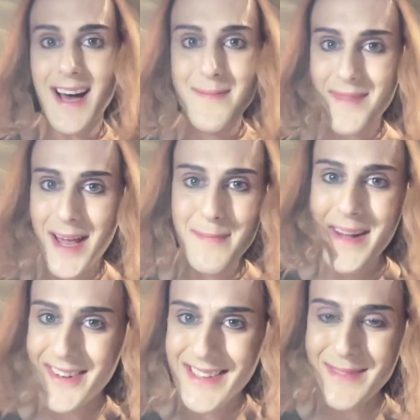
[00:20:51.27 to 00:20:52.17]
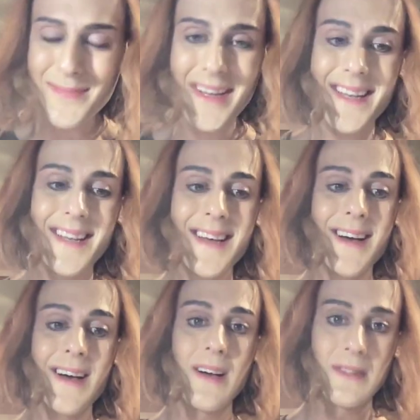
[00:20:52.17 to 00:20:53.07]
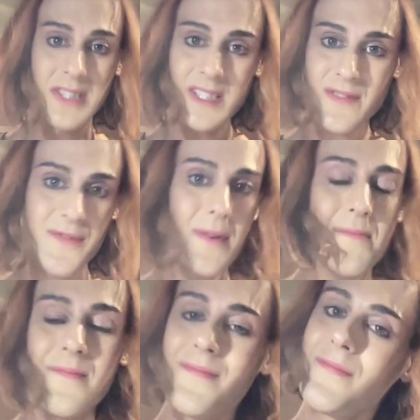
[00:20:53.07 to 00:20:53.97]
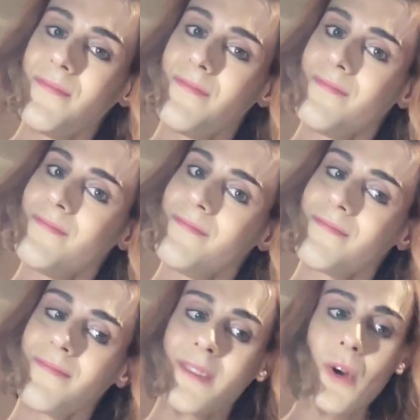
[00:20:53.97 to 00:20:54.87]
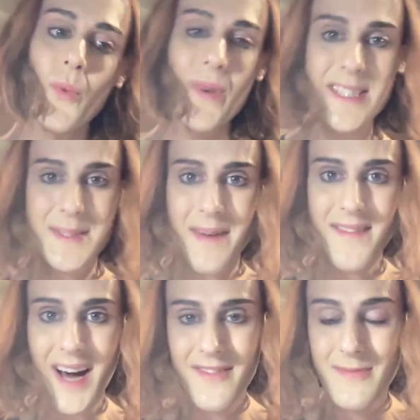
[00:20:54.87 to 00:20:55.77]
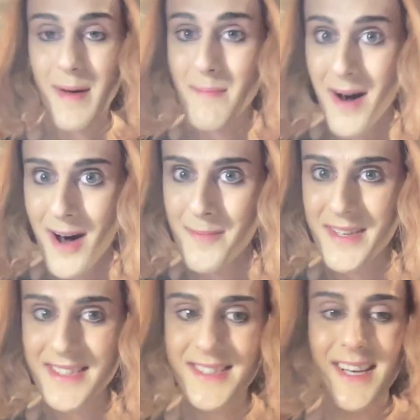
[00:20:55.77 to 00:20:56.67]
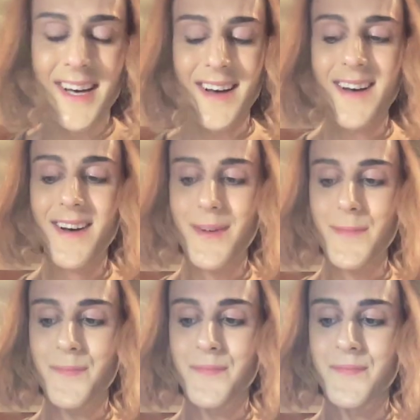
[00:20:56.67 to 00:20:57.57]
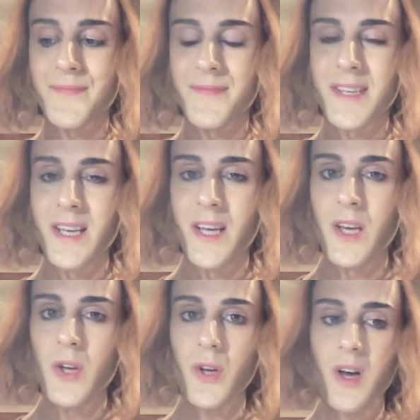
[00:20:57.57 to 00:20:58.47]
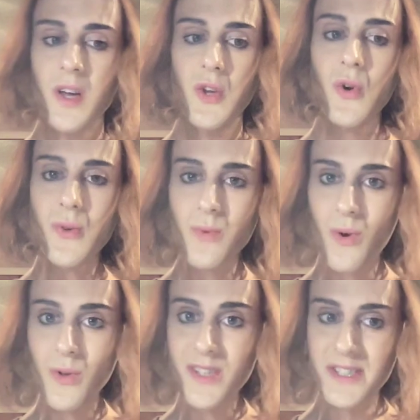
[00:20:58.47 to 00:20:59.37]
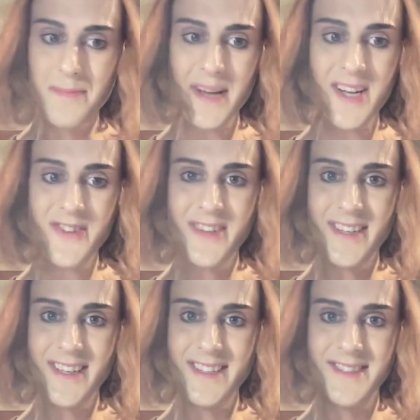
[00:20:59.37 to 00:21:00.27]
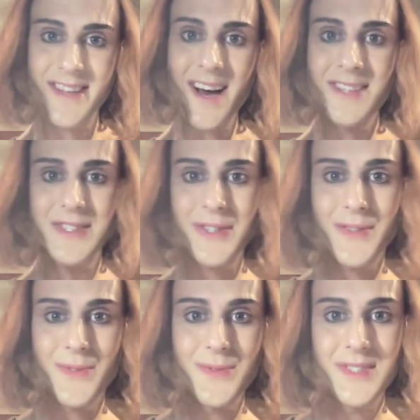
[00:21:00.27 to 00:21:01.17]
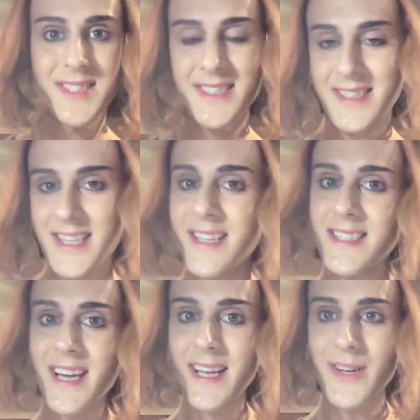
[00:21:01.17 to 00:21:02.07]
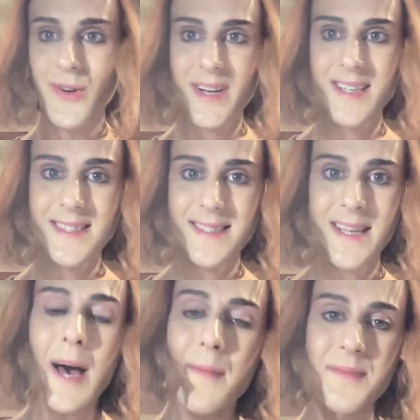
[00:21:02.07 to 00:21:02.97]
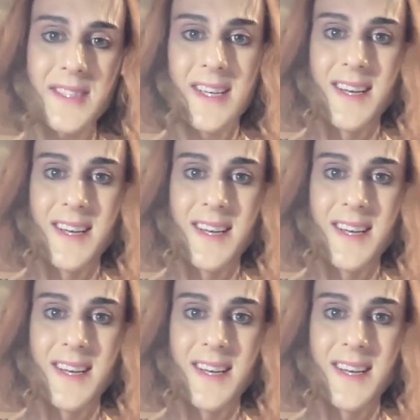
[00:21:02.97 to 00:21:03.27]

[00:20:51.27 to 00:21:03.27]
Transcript: I'm not a parent, but just from wisdom I've gotten from my mom is, um, your role as a parent is not to dictate or accept,